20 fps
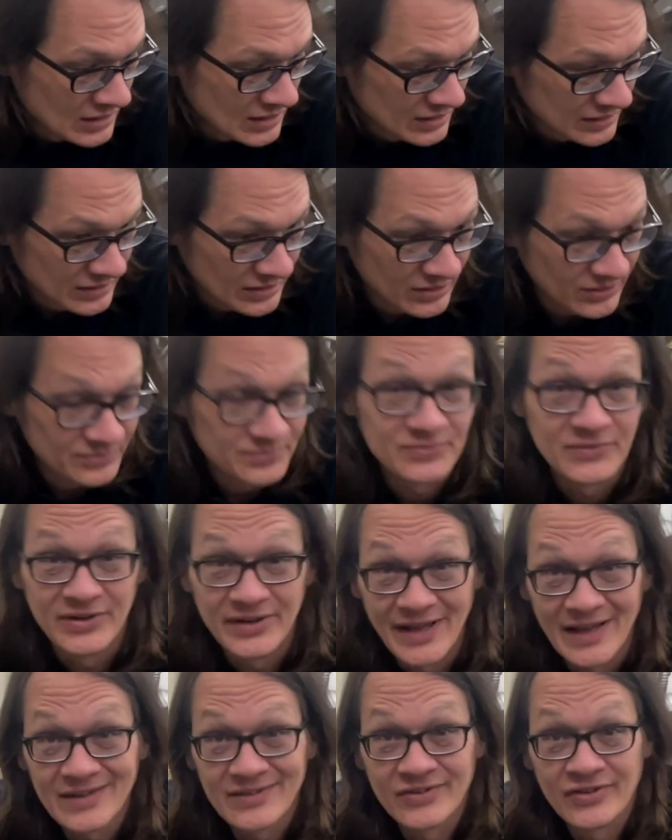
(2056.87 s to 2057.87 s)
You know, the
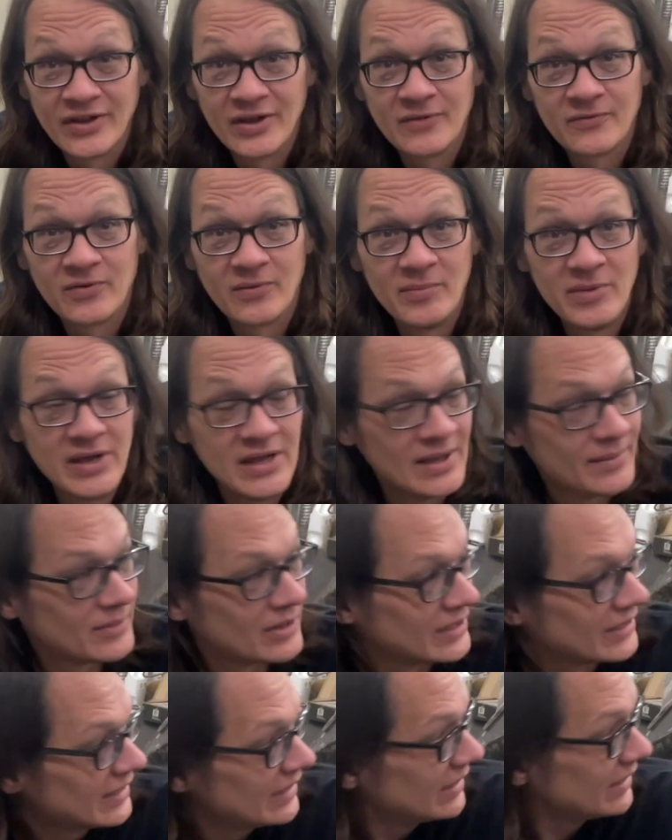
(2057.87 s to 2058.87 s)
next thing for me, I'm going
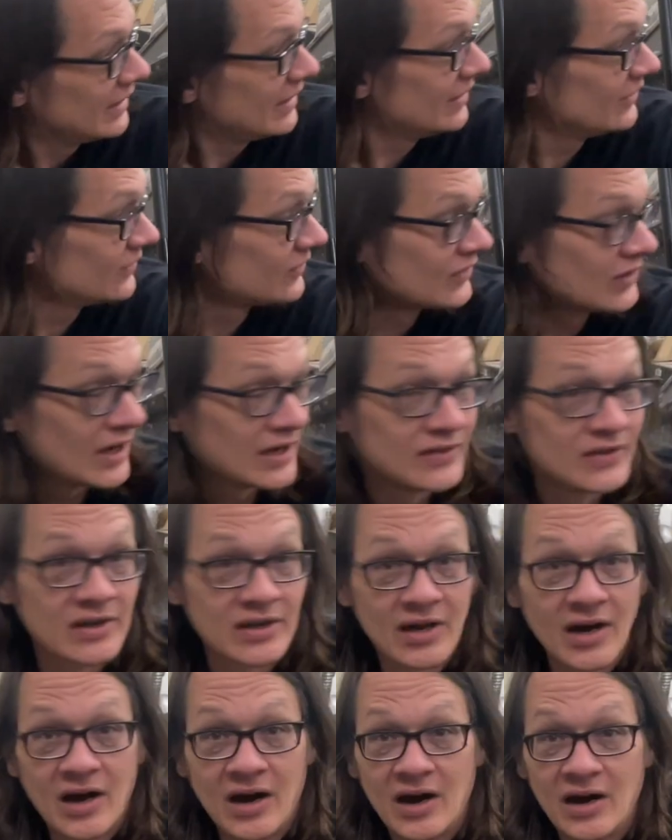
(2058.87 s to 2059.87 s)
to get inside the
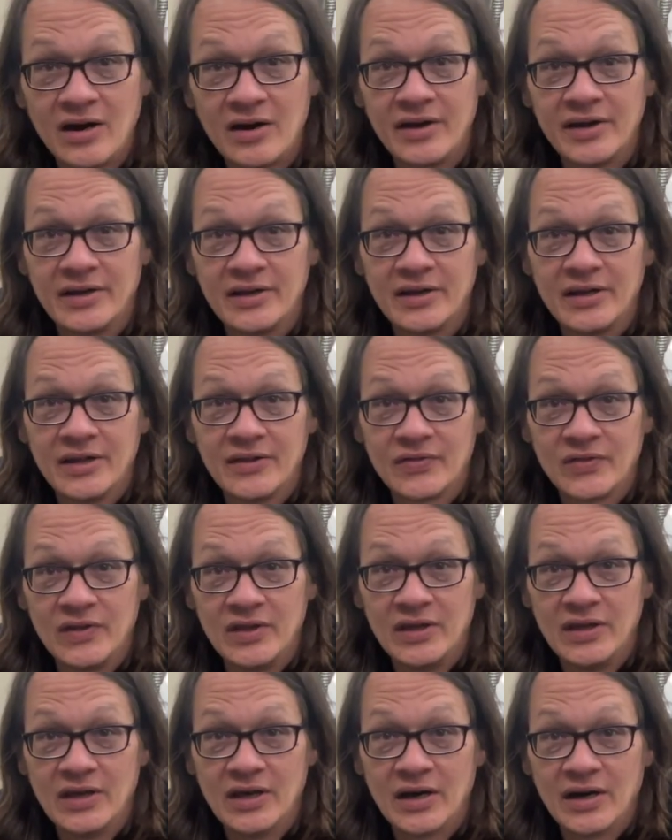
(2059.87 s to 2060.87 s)
car and get
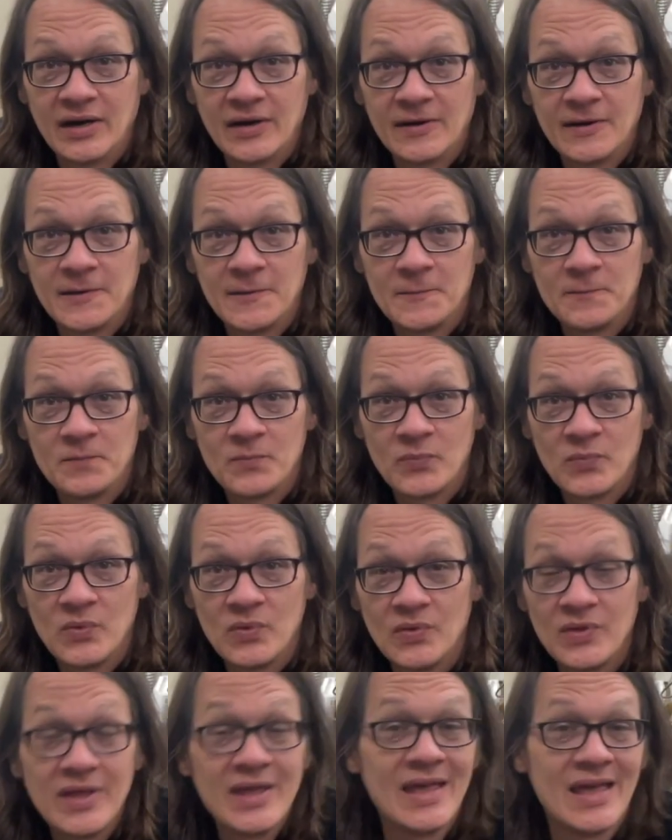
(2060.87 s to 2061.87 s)
the
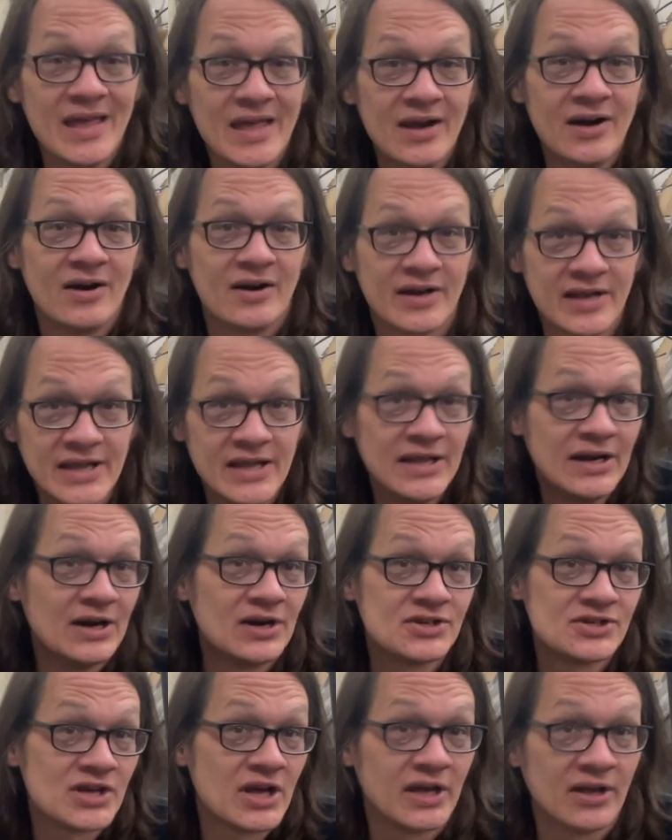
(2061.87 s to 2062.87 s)
inner heater
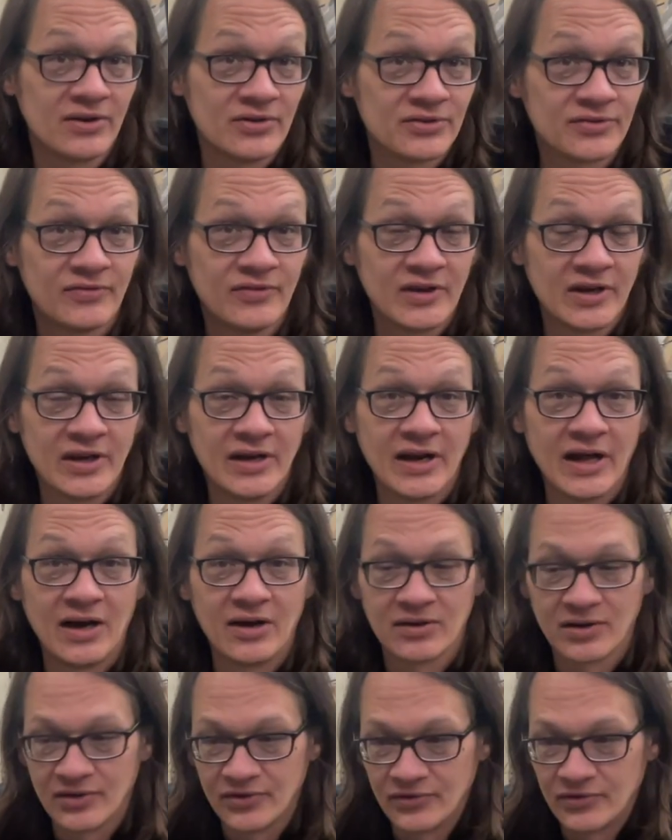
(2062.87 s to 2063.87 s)
channels figured
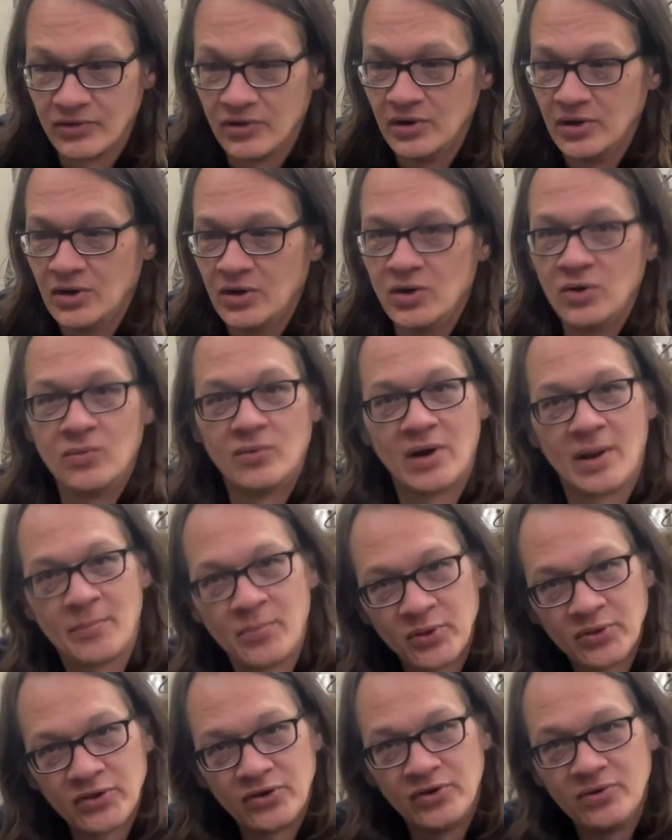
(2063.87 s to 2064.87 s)
out, because when I
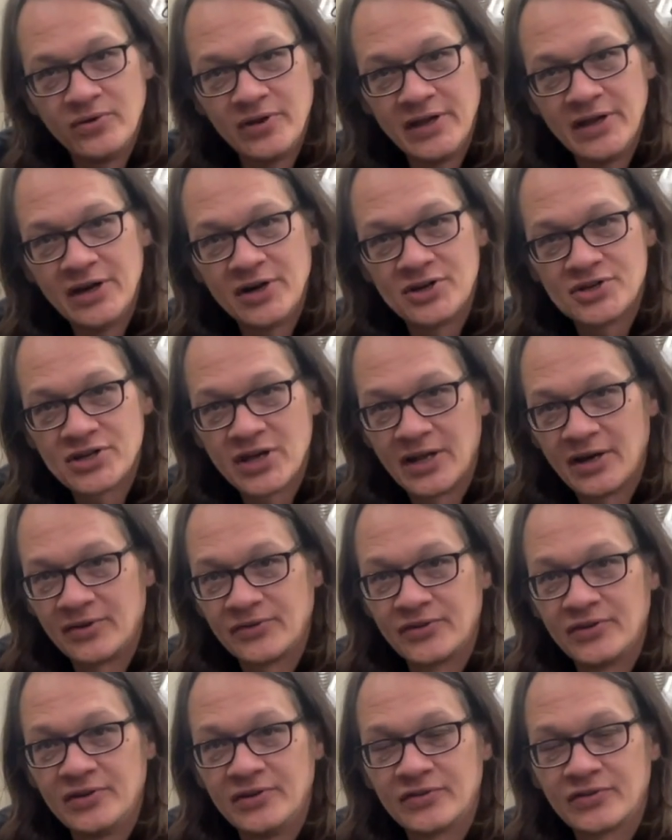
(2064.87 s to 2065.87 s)
put the new heater channels
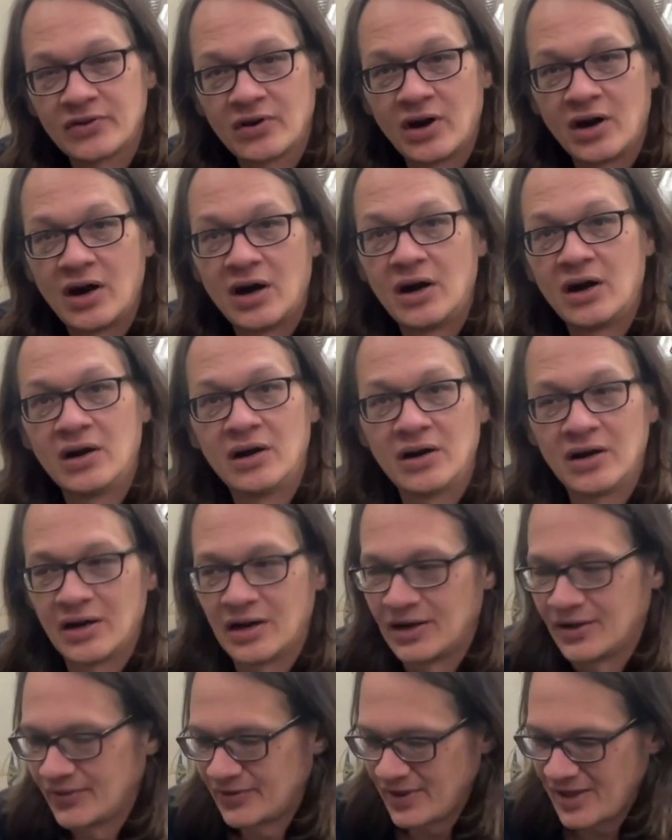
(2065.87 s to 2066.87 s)
in this car,
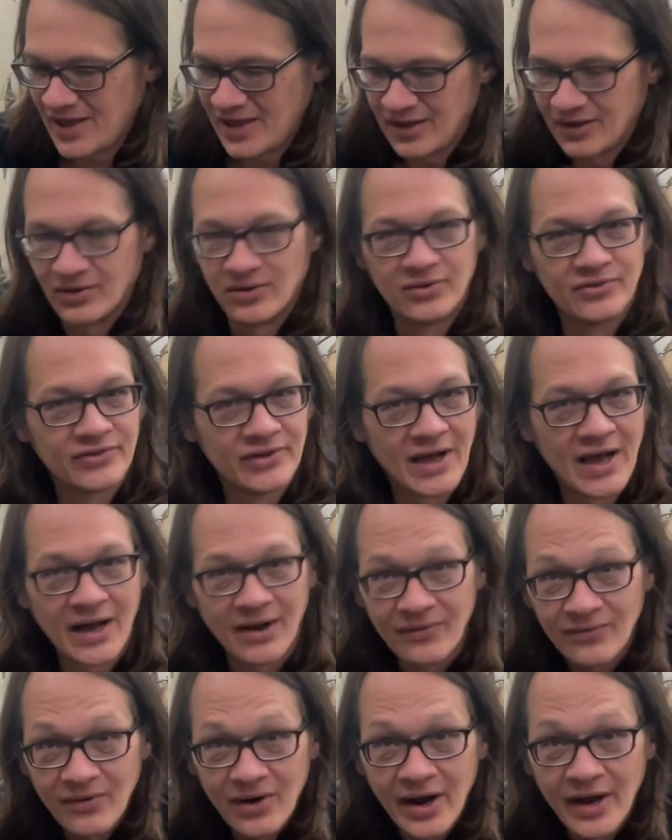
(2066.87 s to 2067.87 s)
the angle's not
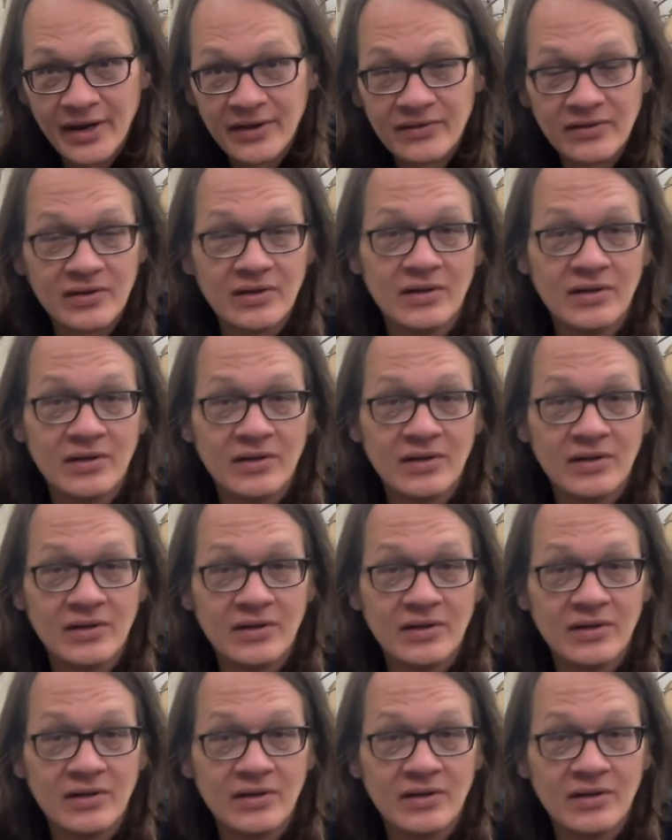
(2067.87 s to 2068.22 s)
right,